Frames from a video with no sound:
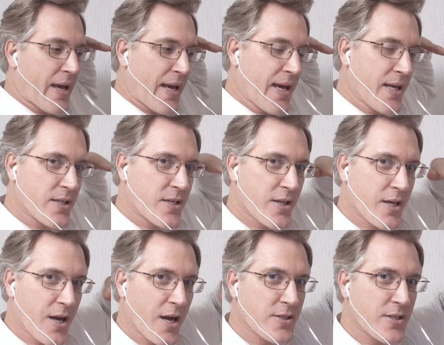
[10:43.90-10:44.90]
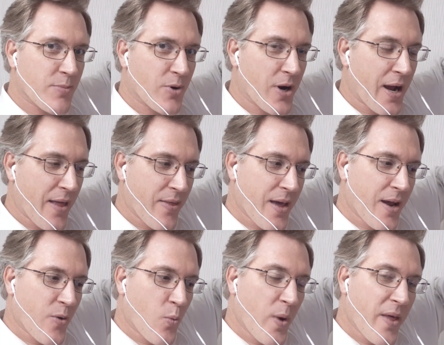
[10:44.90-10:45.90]
into the customer, and
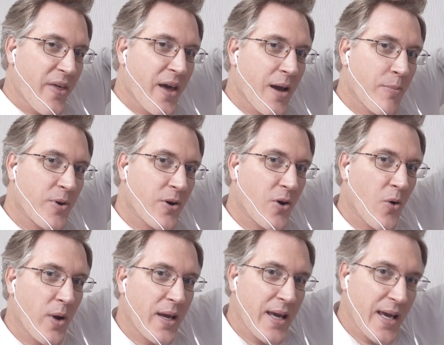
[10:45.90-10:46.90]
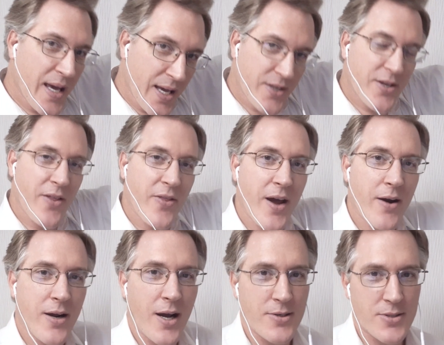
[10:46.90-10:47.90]
then with him you're going into their
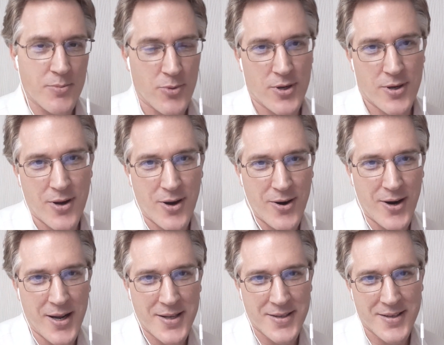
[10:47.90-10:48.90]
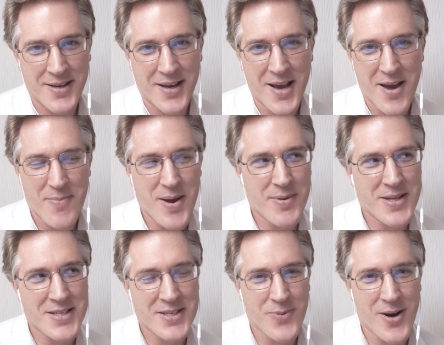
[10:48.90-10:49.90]
customer. All right. Maybe
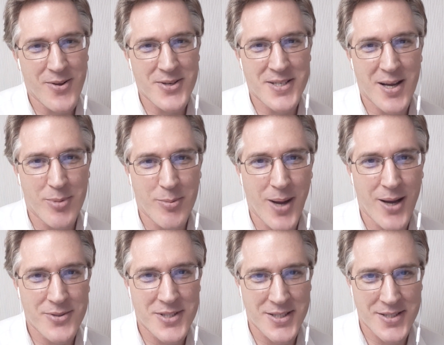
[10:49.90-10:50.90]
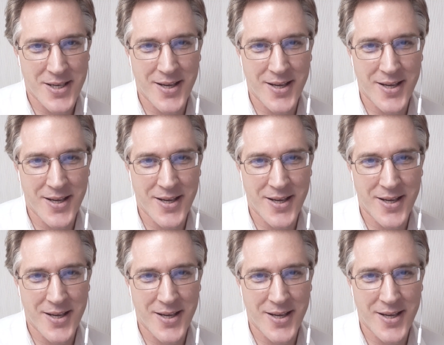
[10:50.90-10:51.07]
this is one of those double bounces.